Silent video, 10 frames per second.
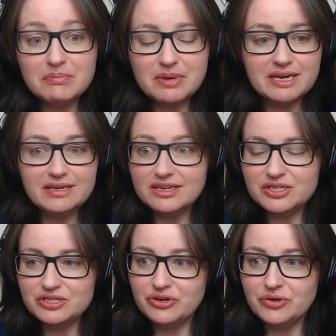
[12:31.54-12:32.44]
by a
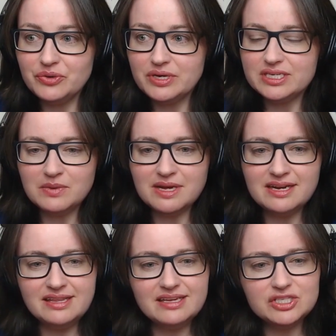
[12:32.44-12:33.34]
stroke as well, I
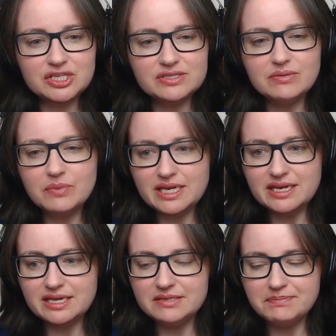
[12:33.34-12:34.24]
think shows that we
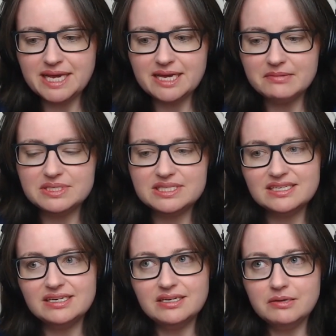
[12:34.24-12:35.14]
need perhaps
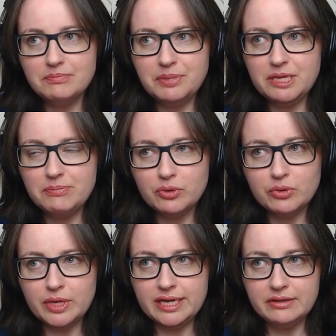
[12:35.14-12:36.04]

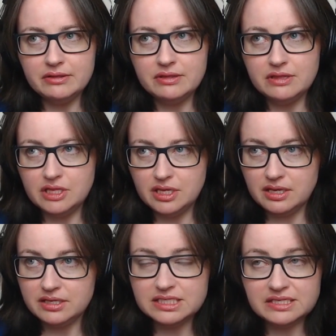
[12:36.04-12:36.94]
people in
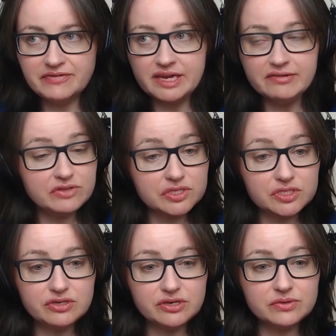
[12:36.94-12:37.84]
the sphere of the
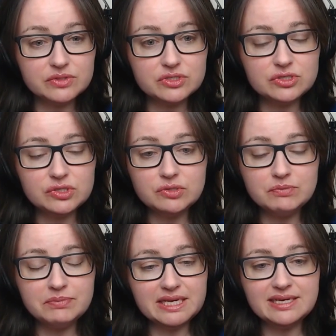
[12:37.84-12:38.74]
strokes to
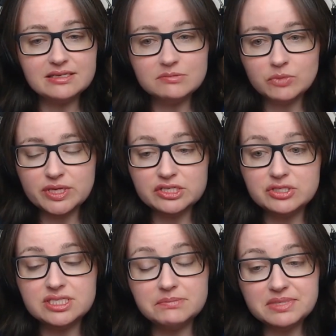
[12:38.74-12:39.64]
be a little more
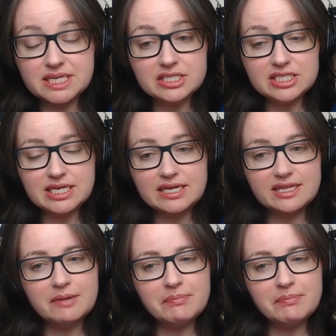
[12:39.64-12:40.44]
interested potentially in the